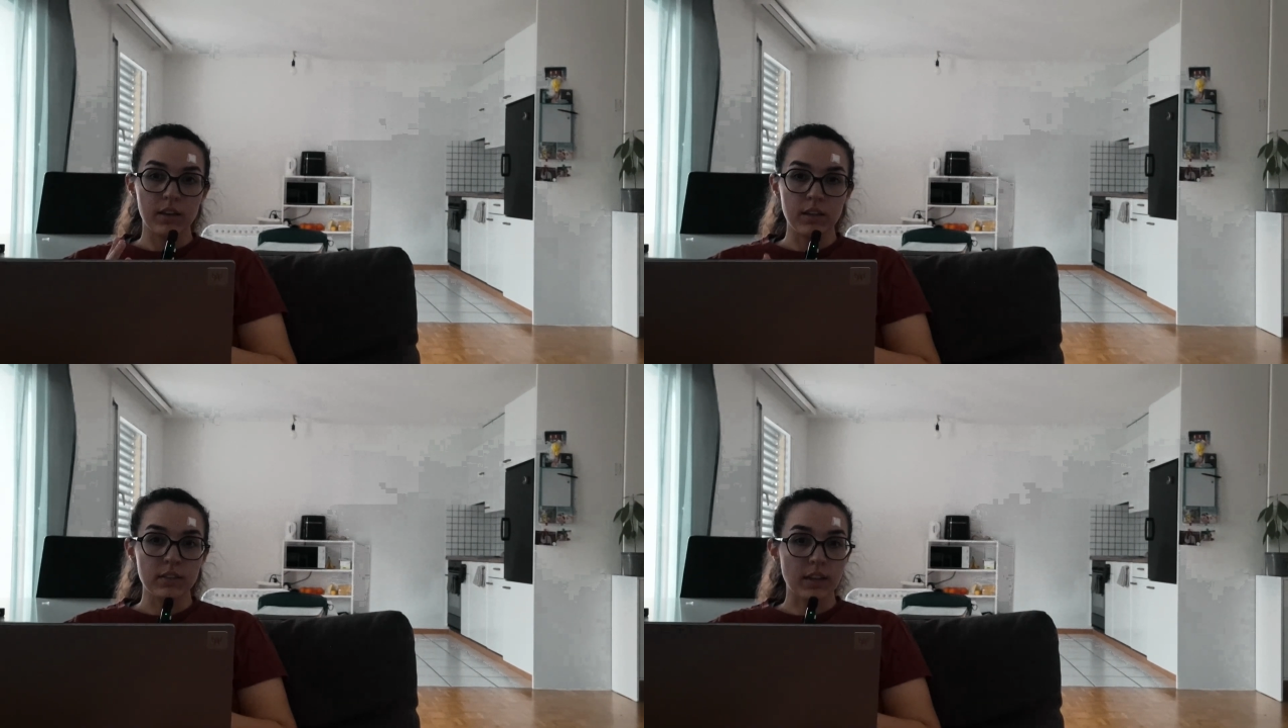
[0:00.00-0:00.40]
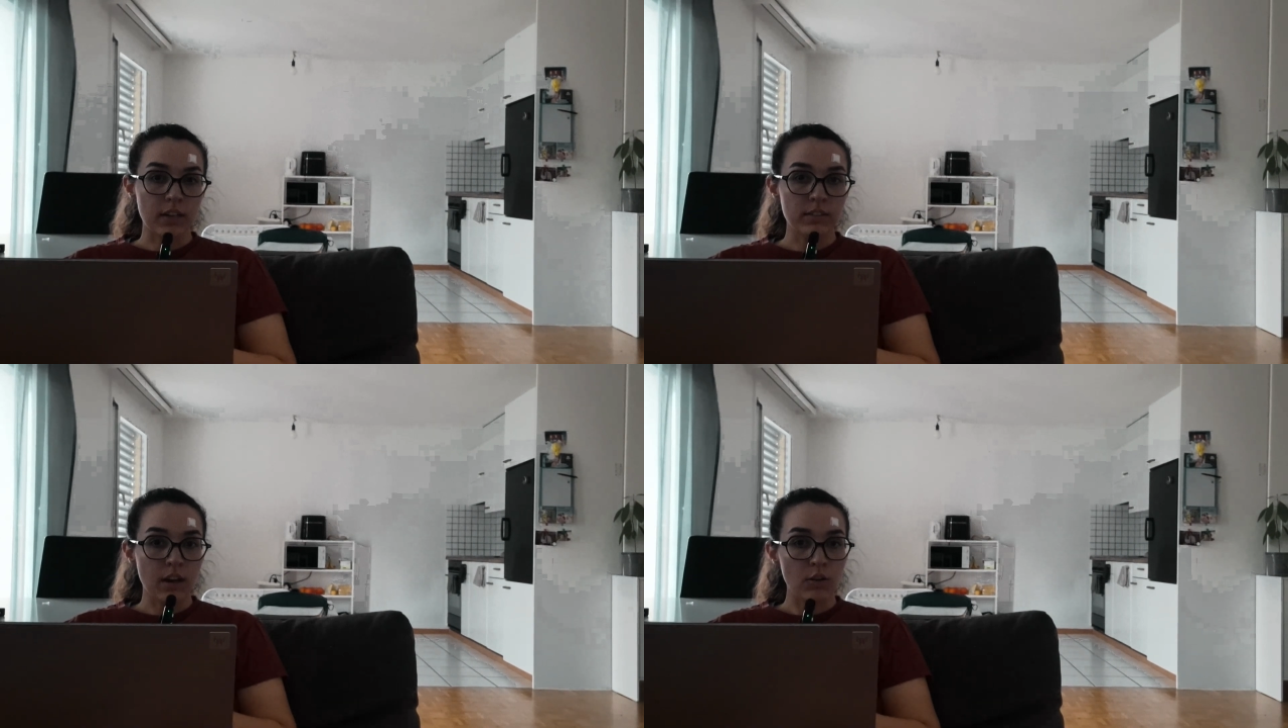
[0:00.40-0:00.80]
In
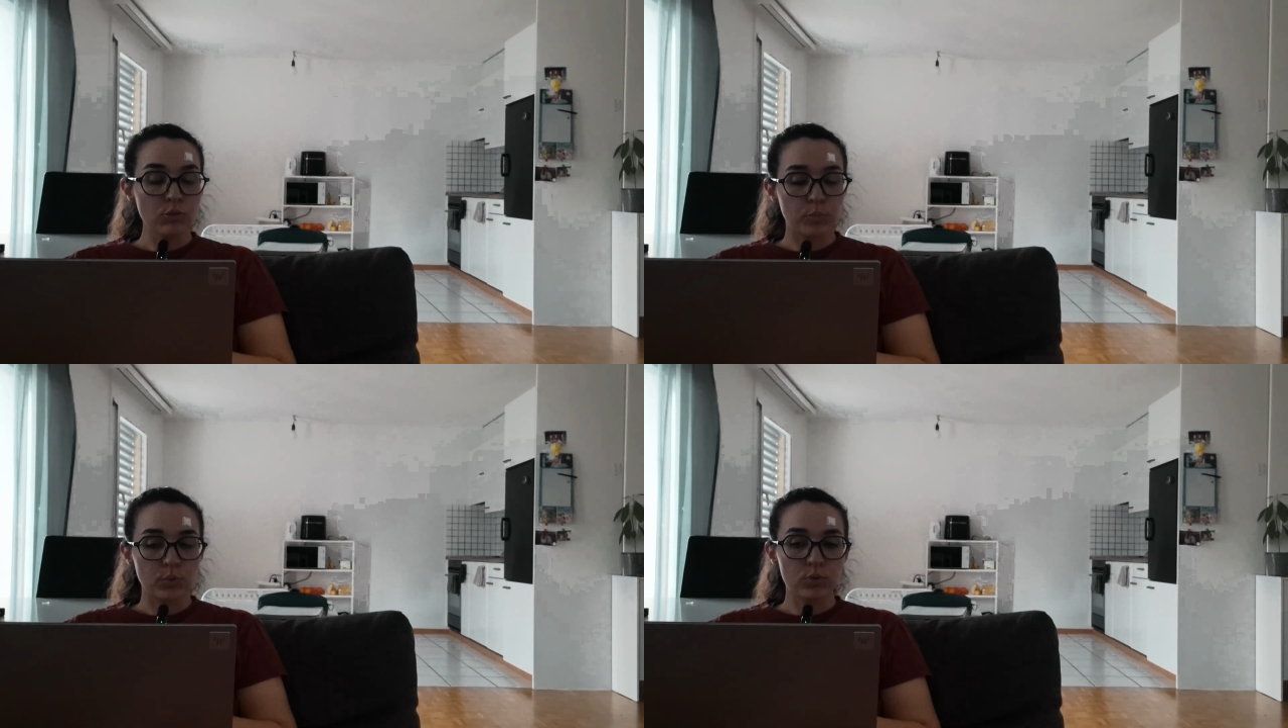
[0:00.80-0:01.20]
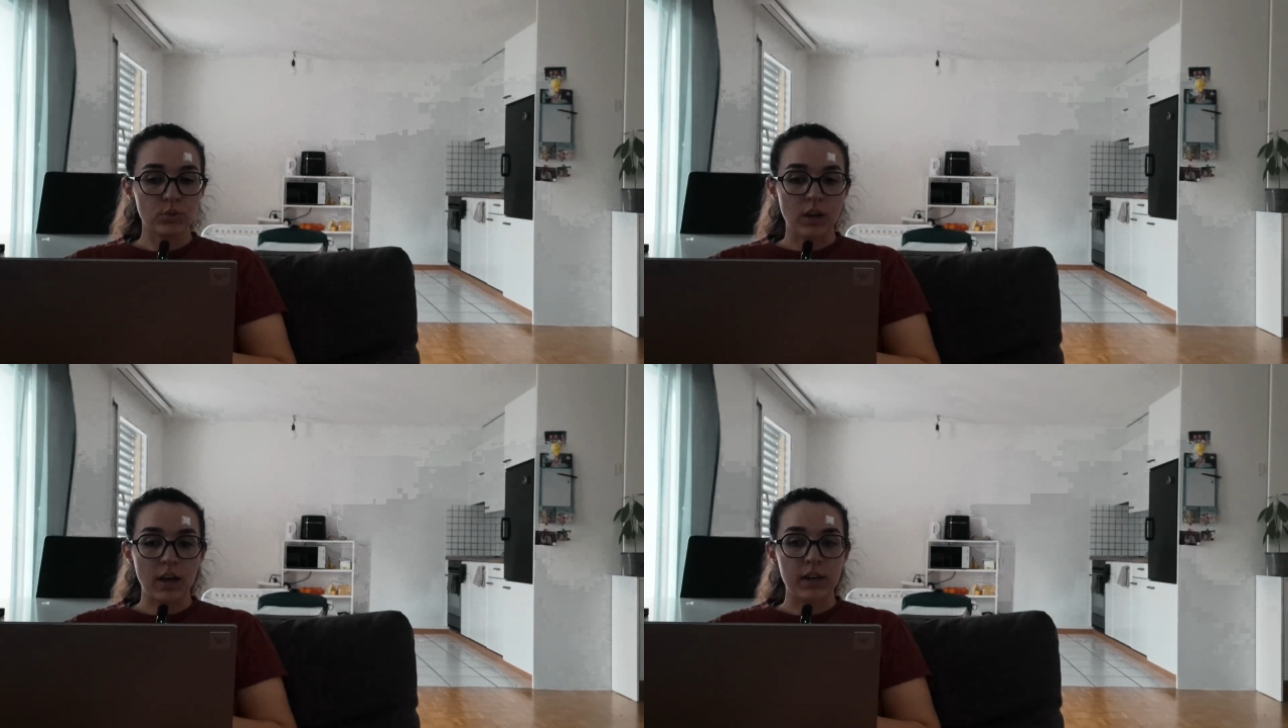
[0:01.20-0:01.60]
that
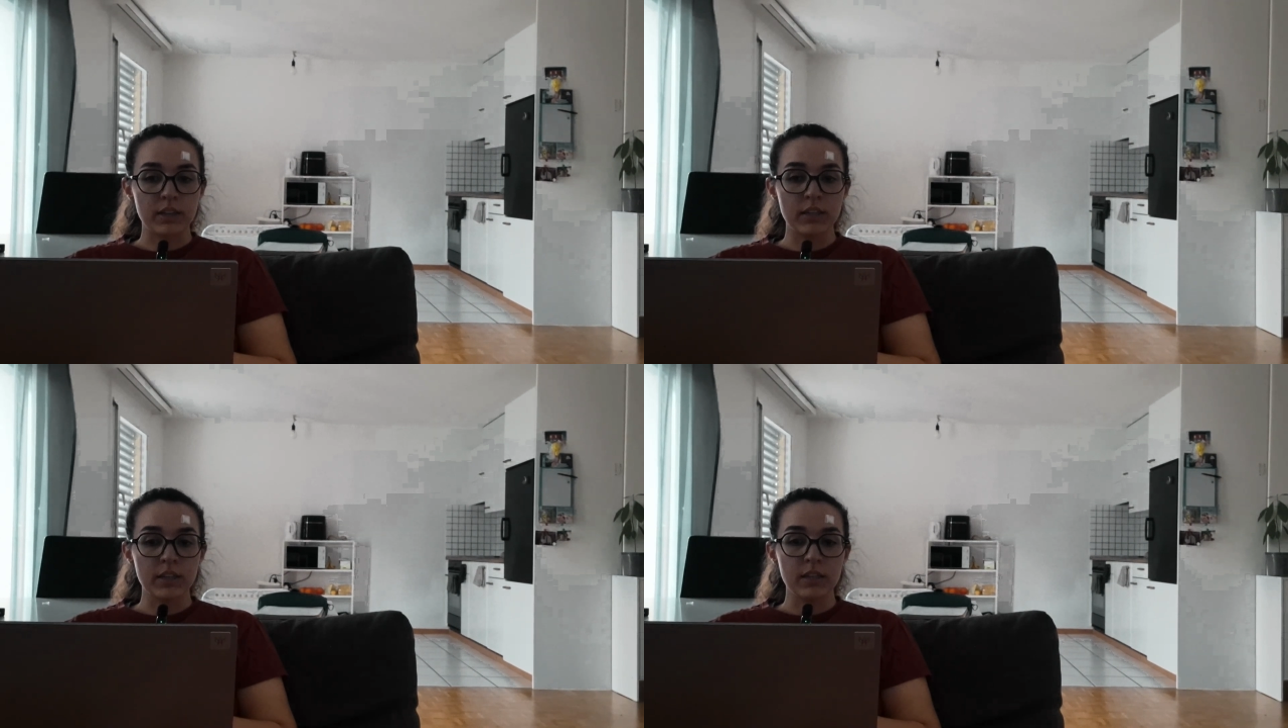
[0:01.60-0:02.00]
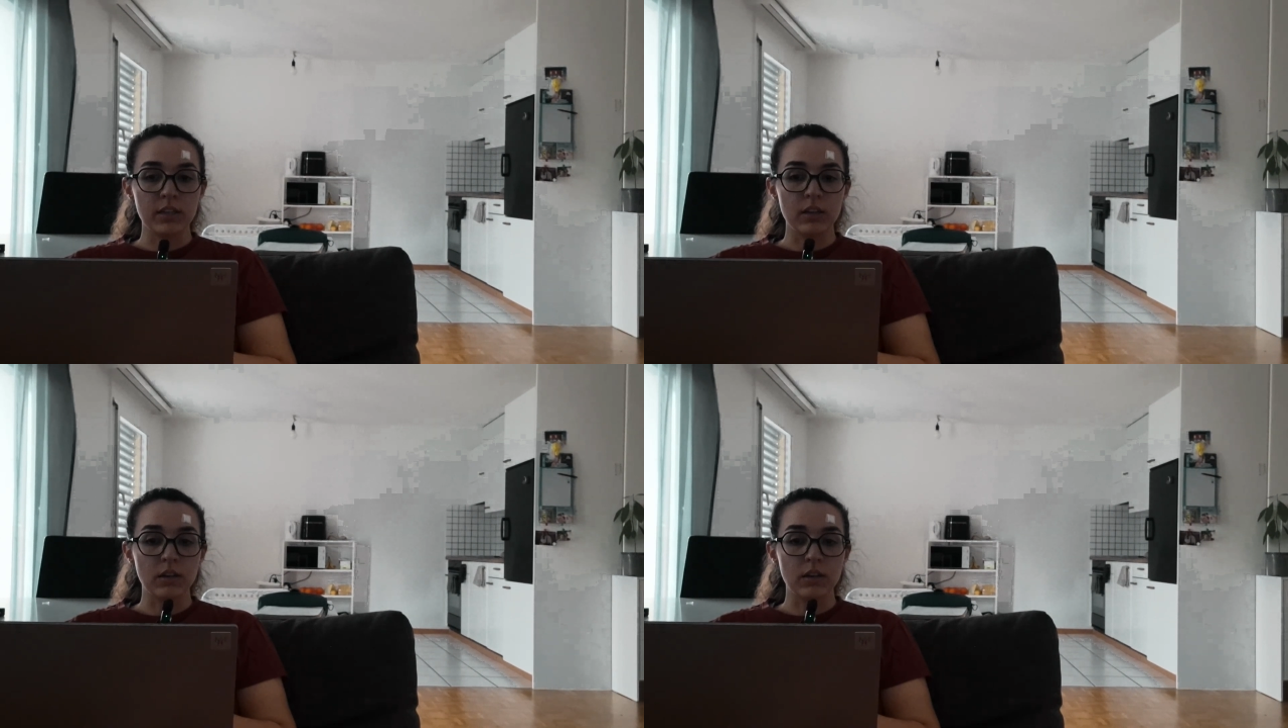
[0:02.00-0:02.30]
output, I